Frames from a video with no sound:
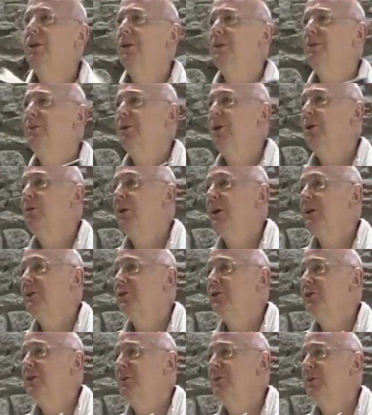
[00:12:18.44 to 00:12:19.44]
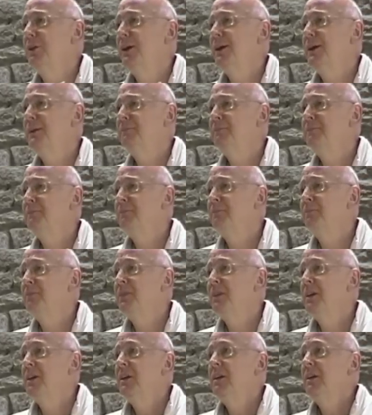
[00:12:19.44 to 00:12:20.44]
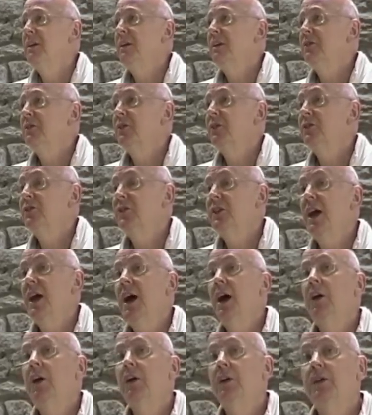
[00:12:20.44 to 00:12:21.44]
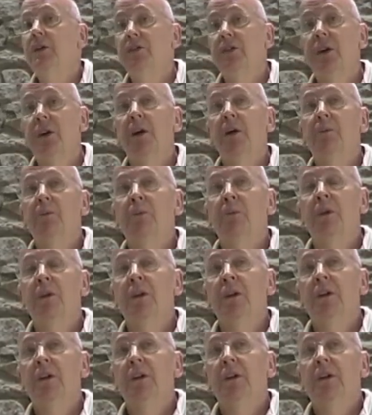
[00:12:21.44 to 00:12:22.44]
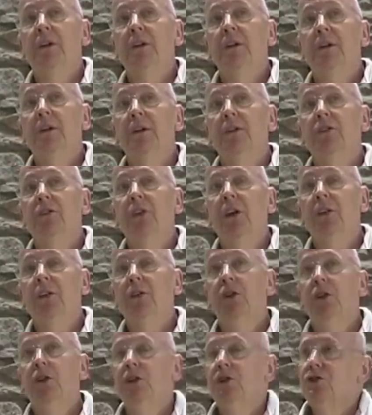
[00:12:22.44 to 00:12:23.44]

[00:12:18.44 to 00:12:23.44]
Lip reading: will let them go back to sleep again. He says, the hour has come. It's that